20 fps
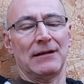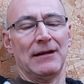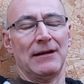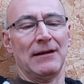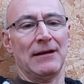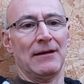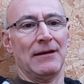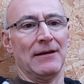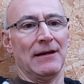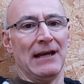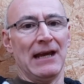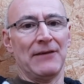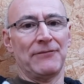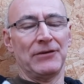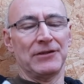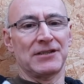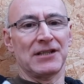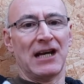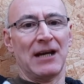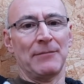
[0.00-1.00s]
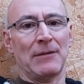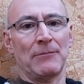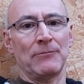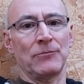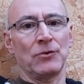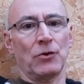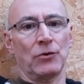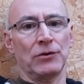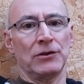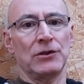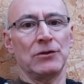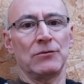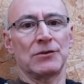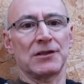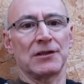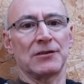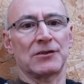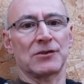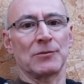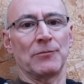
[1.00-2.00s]
Every time I'm not
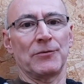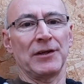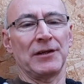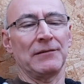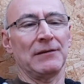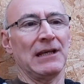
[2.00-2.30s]
using something,